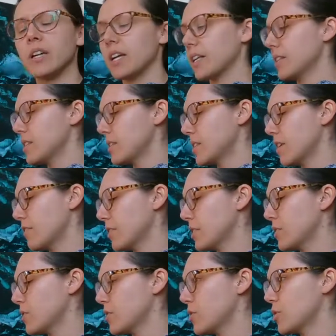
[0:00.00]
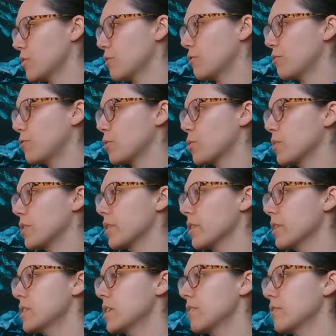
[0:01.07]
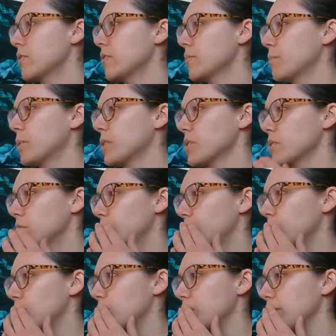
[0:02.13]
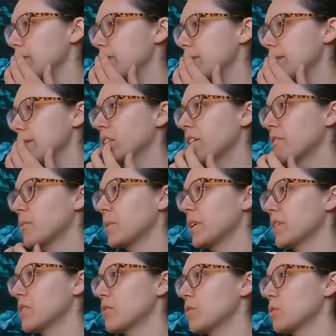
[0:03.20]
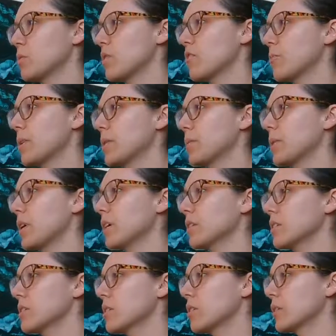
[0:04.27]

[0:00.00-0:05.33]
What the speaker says: I had 7, so 4. 7 plus 4, 11 pounds of a 12 pound box.